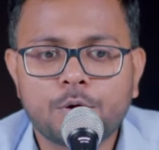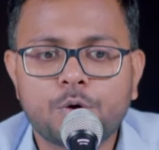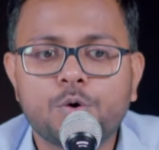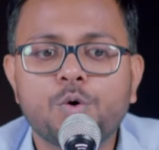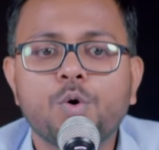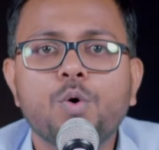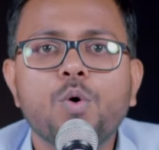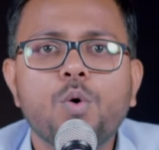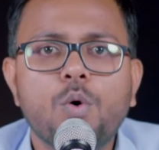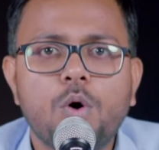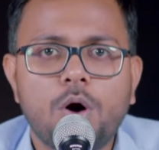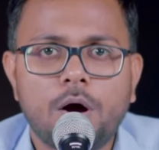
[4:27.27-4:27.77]

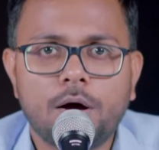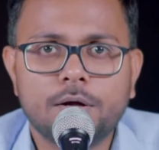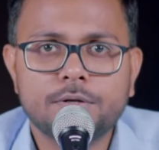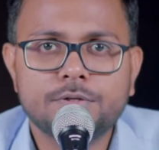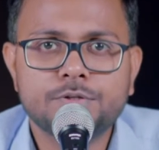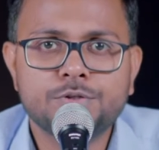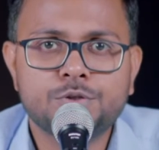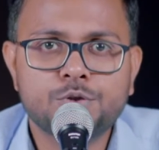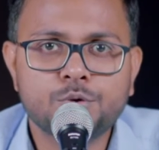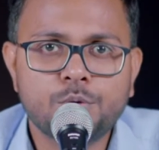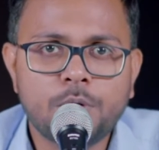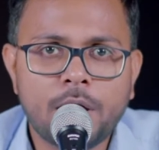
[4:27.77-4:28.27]
go
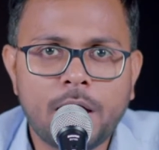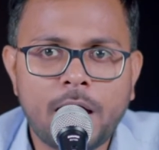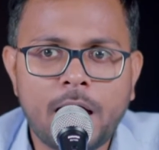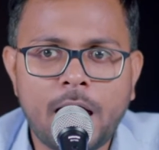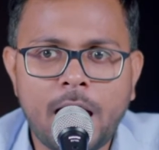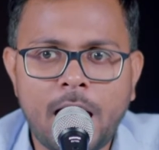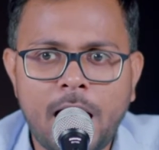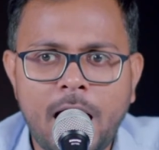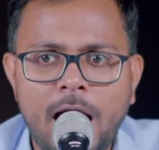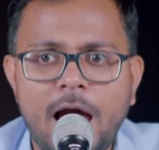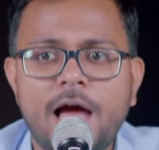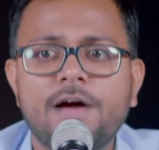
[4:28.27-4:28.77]
on to
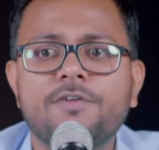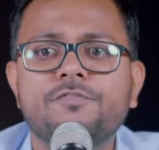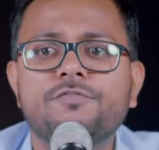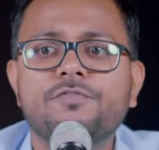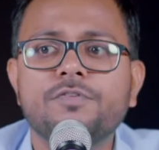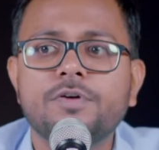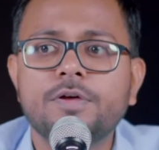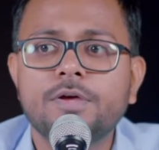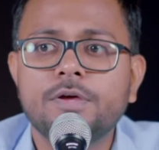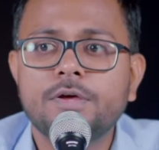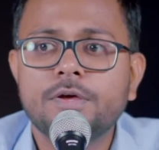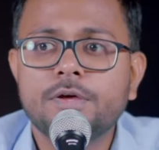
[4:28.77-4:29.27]
have